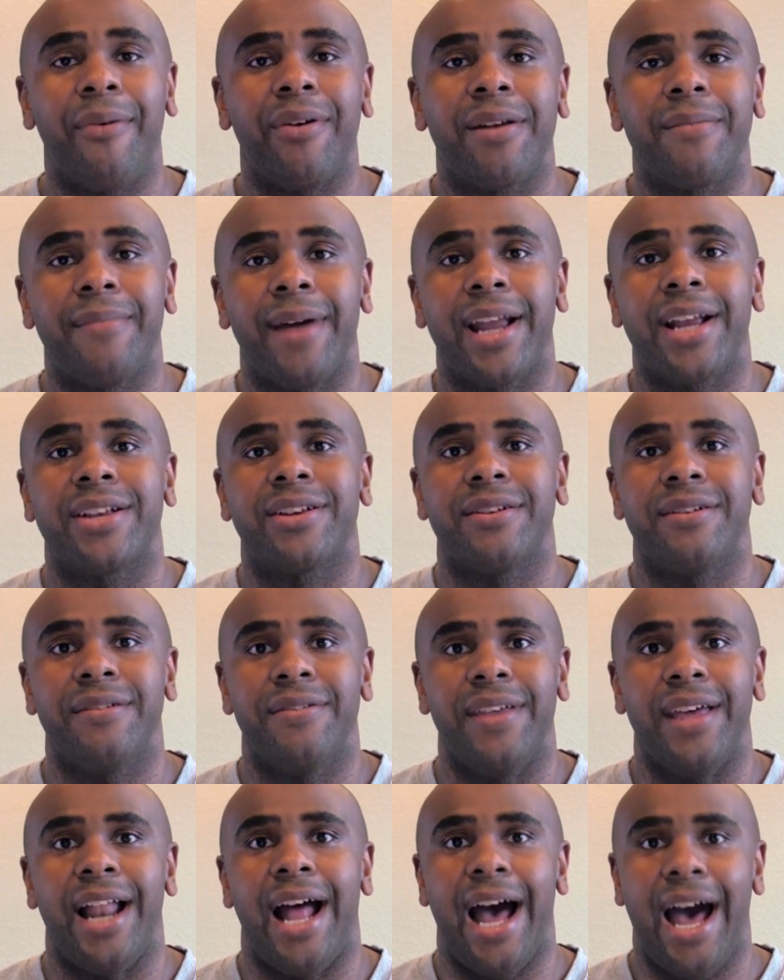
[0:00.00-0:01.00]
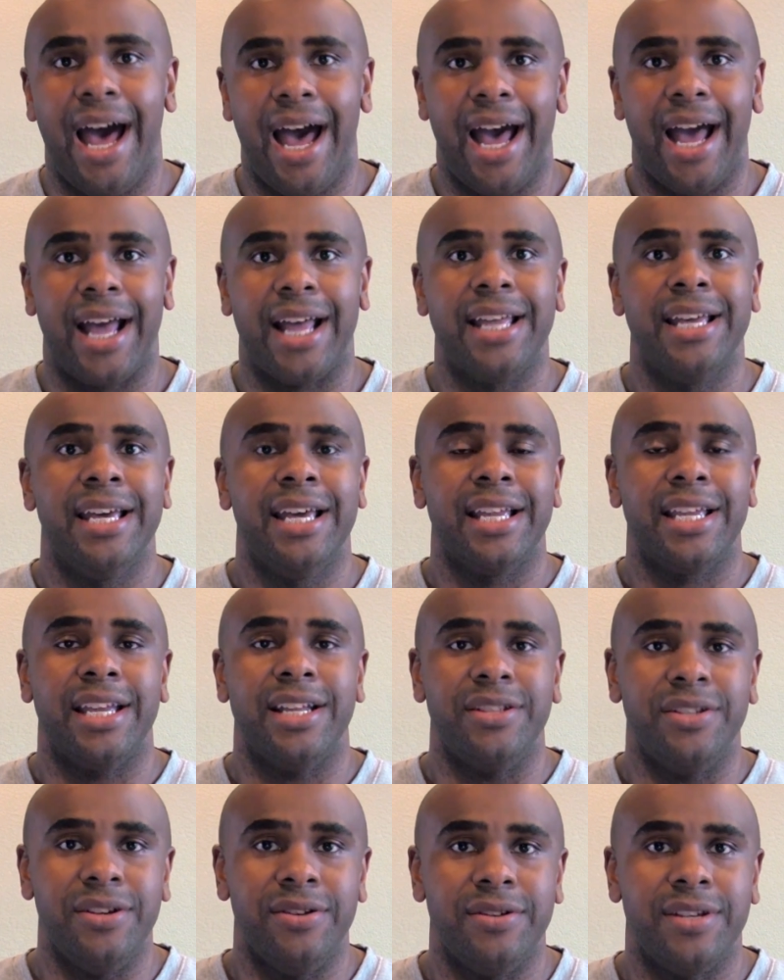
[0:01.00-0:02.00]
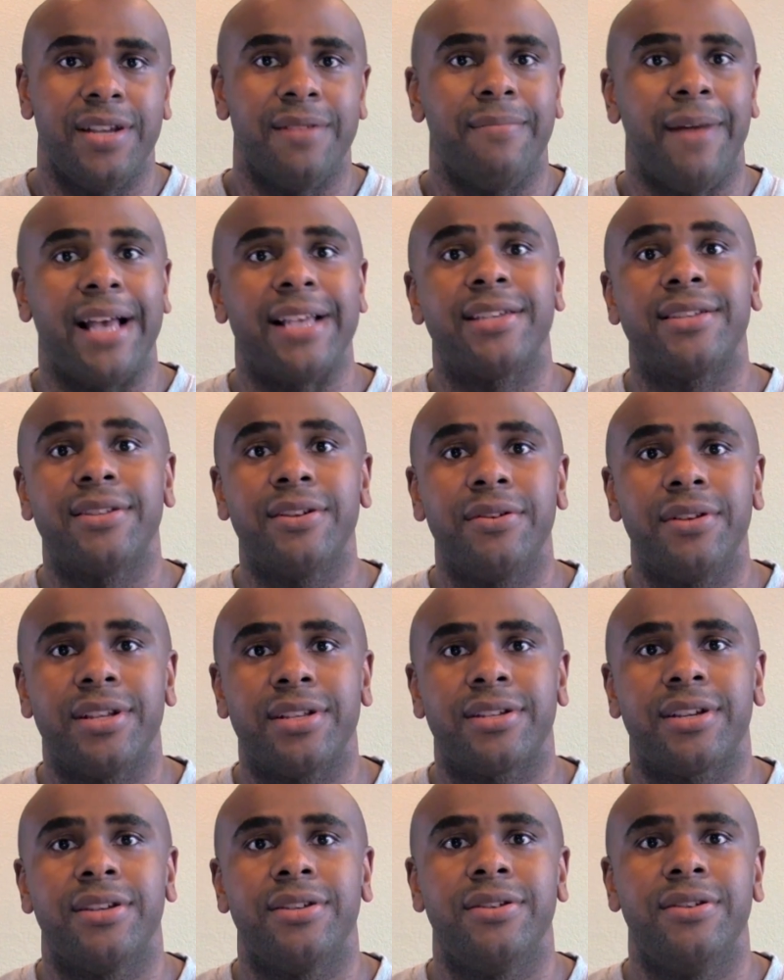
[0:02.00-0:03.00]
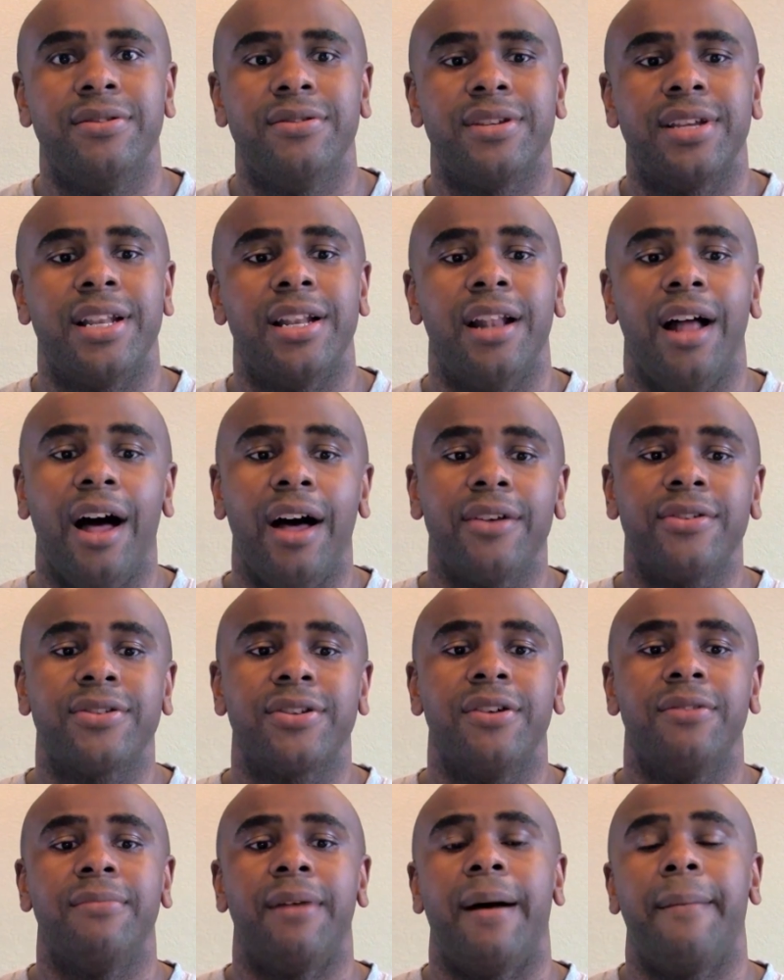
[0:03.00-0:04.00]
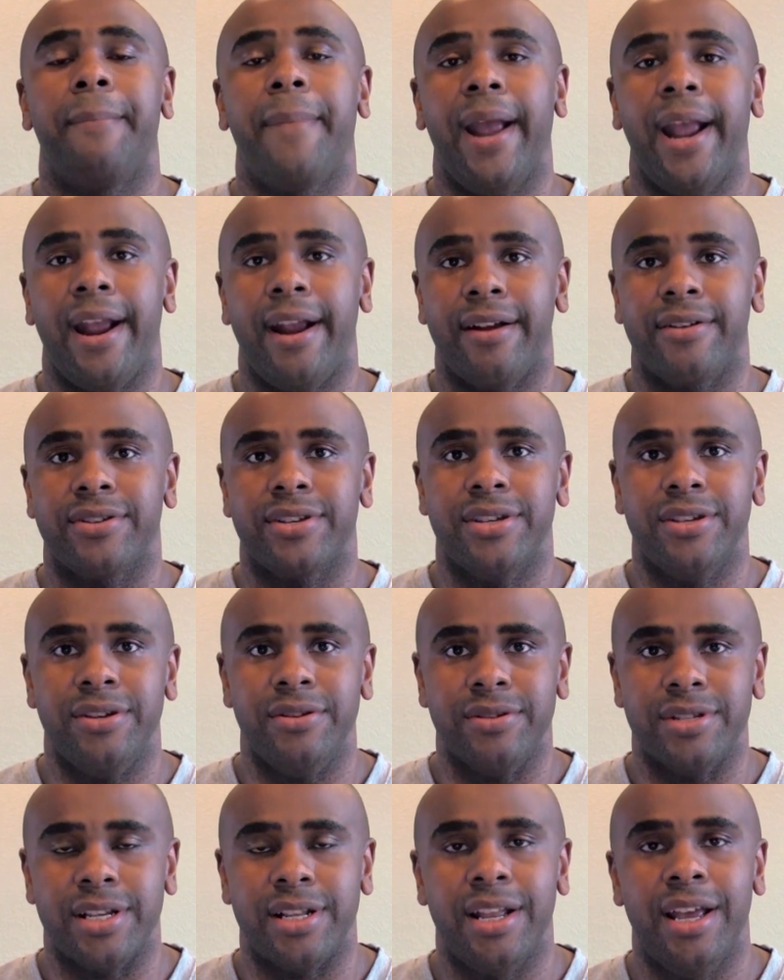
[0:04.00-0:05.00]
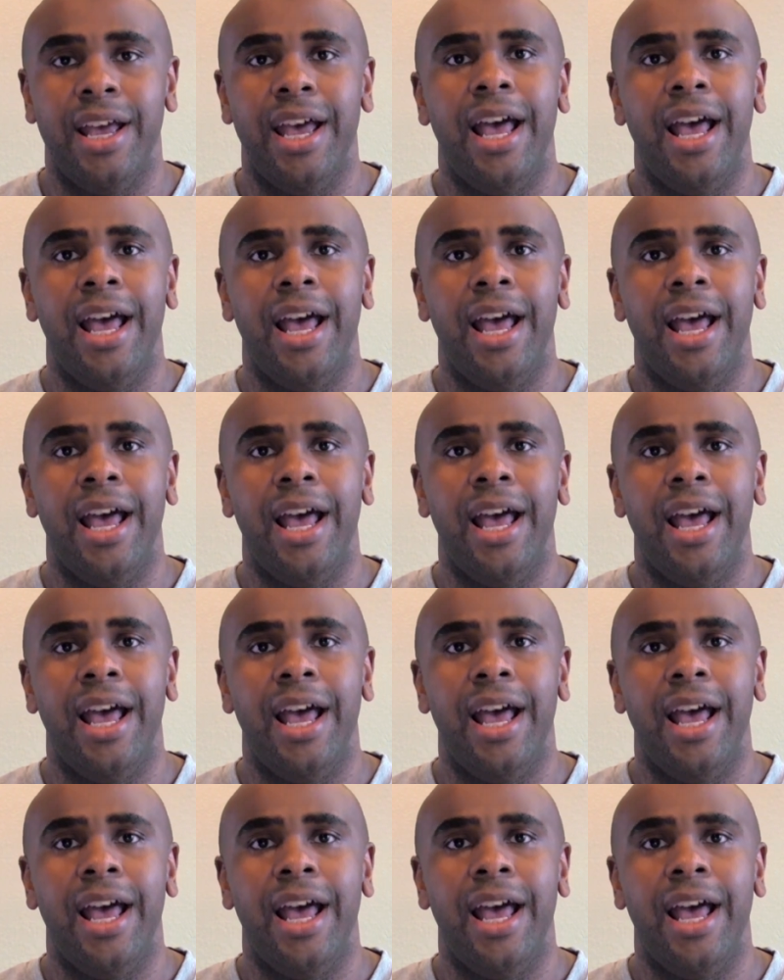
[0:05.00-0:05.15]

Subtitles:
want to make sure that I can use it, my students can use it, and also my parents can use it.